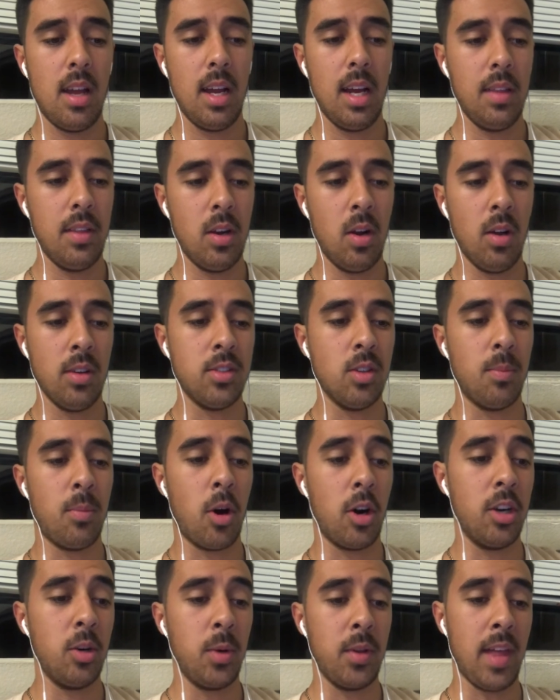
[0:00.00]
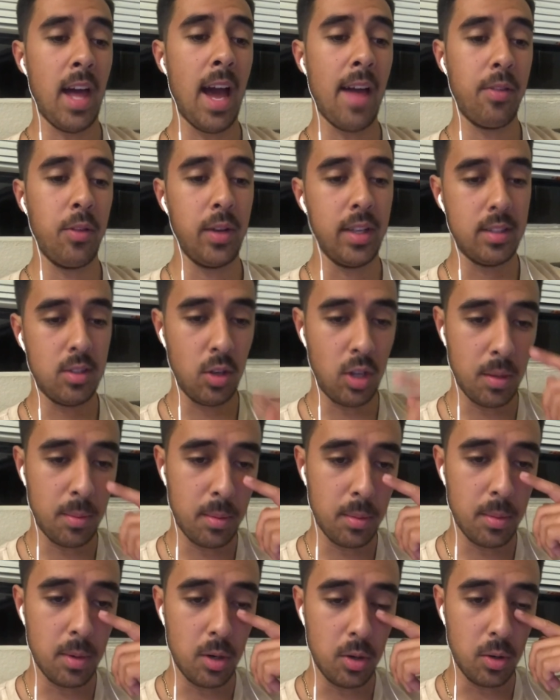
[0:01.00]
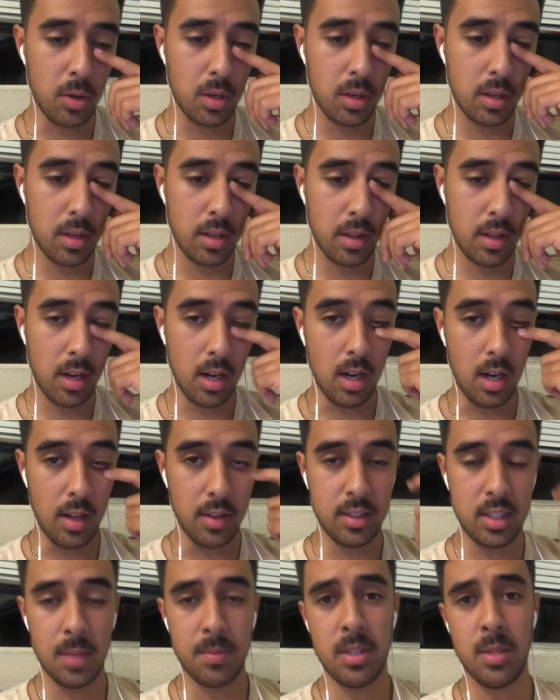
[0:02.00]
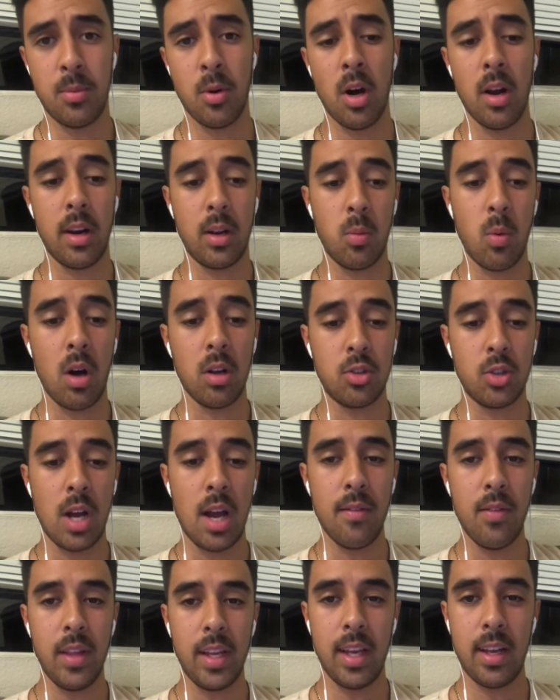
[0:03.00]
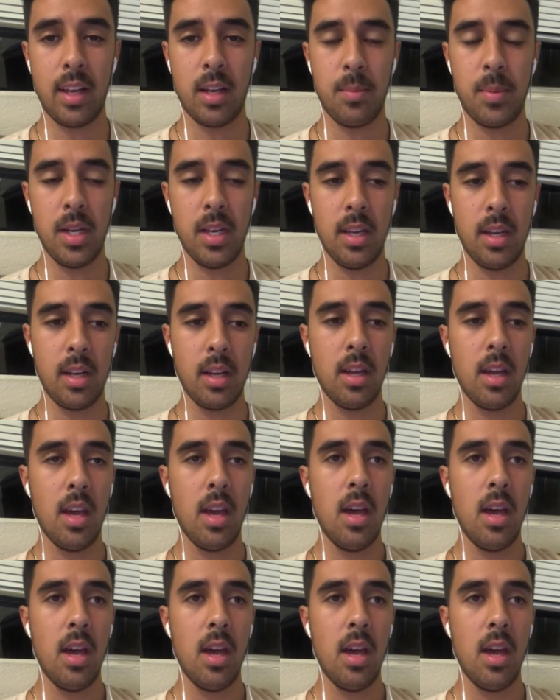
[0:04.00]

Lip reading: And then also partner with athletes who can promote SIPSI product while traveling and competing.